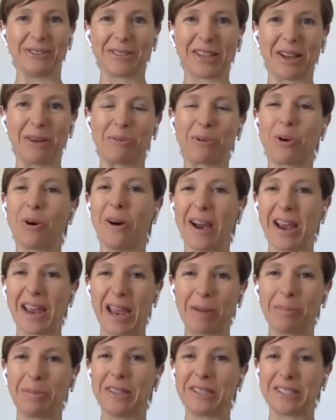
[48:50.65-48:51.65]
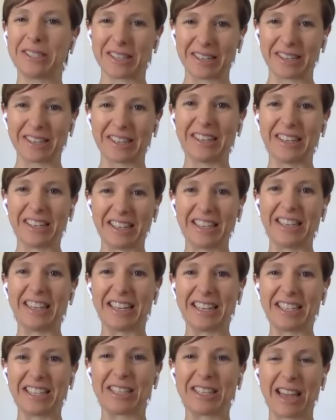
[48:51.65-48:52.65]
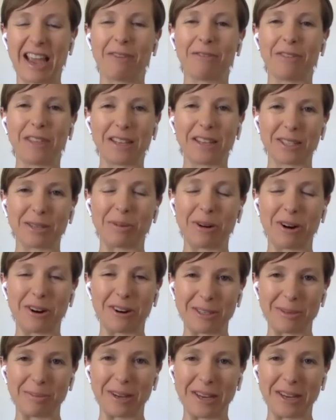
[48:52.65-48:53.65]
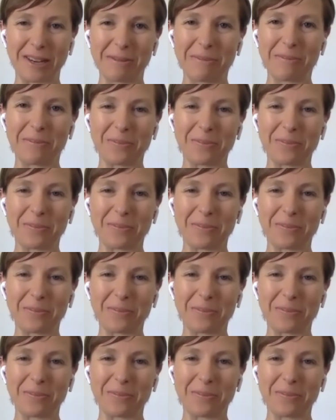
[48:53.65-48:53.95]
I'm quite happy to have that surprise me.